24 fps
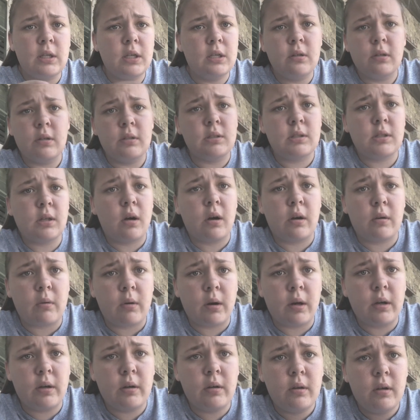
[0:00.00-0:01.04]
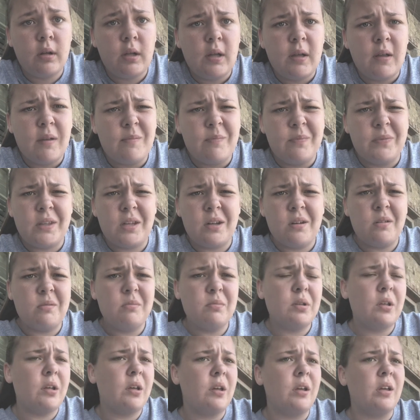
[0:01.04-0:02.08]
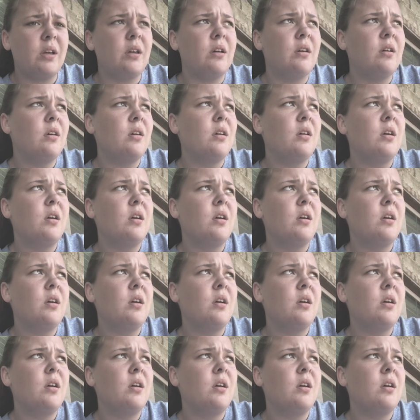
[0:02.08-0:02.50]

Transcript: couldn't talk right, and I'm like